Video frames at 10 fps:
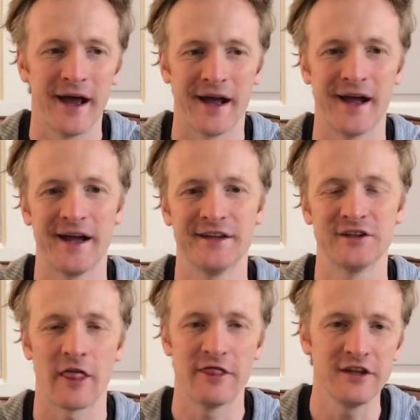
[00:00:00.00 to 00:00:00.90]
And
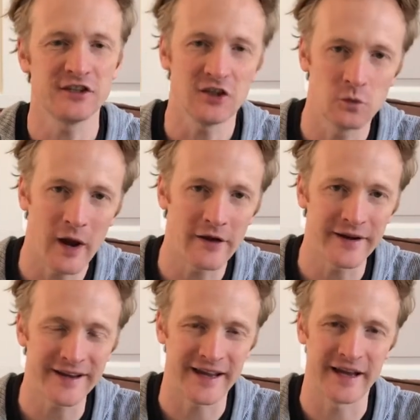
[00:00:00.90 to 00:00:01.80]
this is where
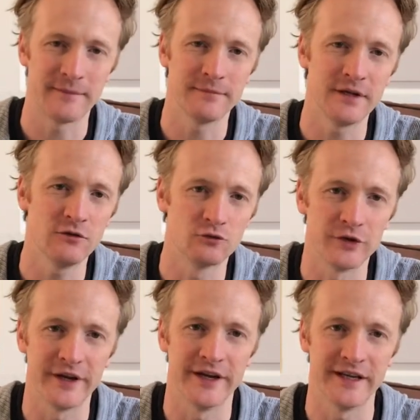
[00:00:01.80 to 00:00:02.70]
it can be
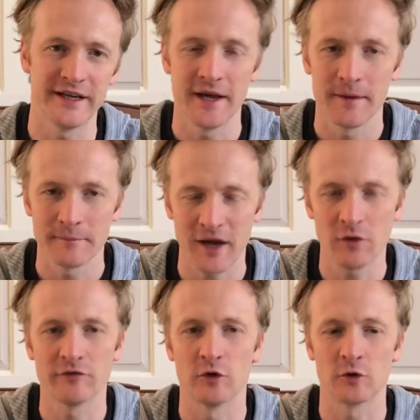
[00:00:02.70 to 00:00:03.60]
really
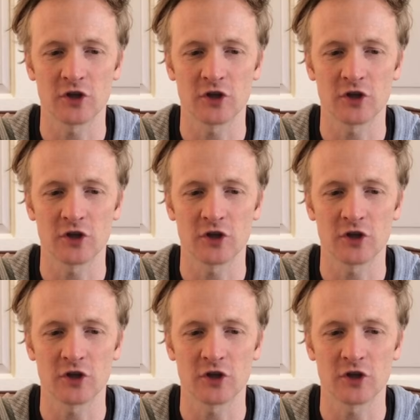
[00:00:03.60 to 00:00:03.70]
powerful.